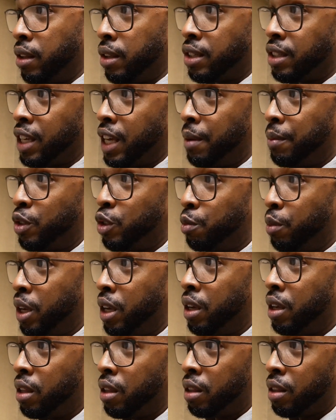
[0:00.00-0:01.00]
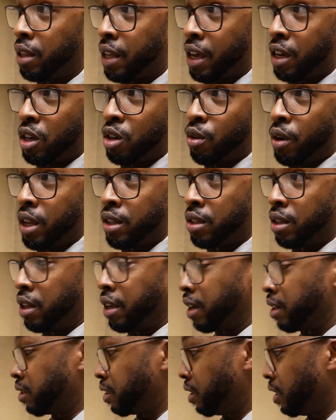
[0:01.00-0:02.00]
the same speed. That creates
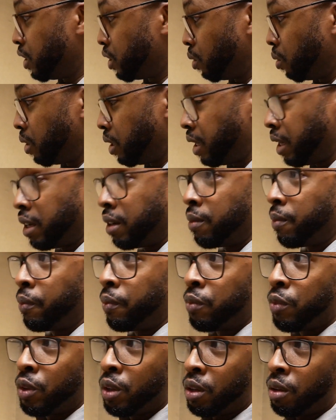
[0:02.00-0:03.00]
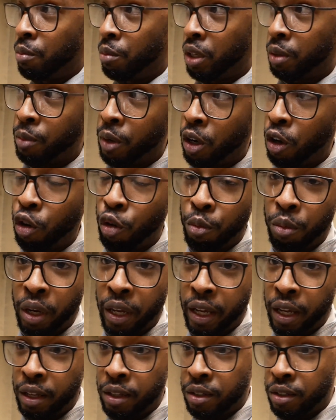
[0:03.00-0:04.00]
dust, this one doesn't, but my old
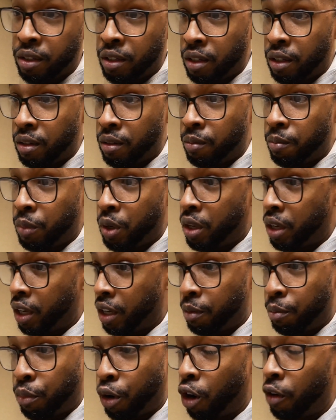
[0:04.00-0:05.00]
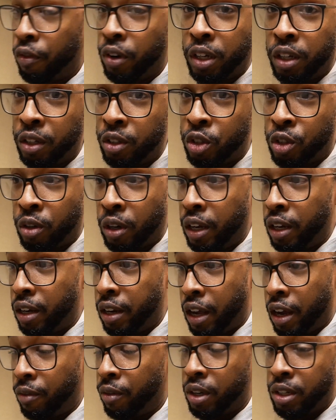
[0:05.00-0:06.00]
blades cut perfectly straight
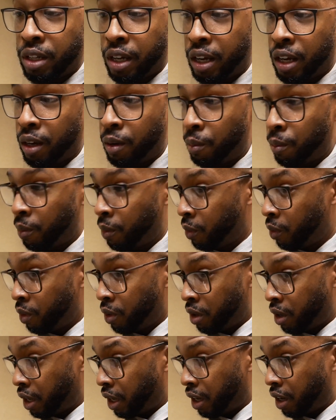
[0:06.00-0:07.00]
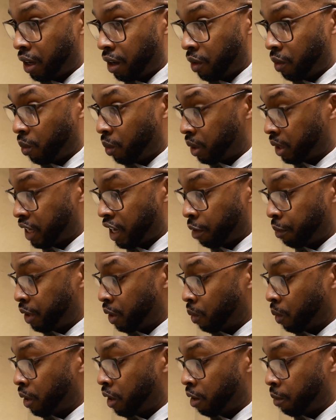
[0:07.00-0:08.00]
every time without me
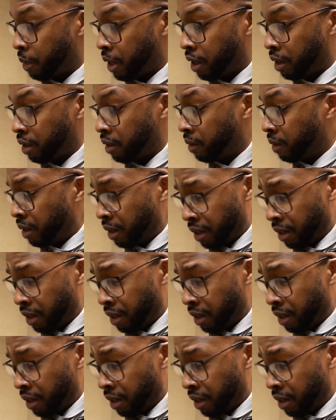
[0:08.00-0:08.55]
worrying about it.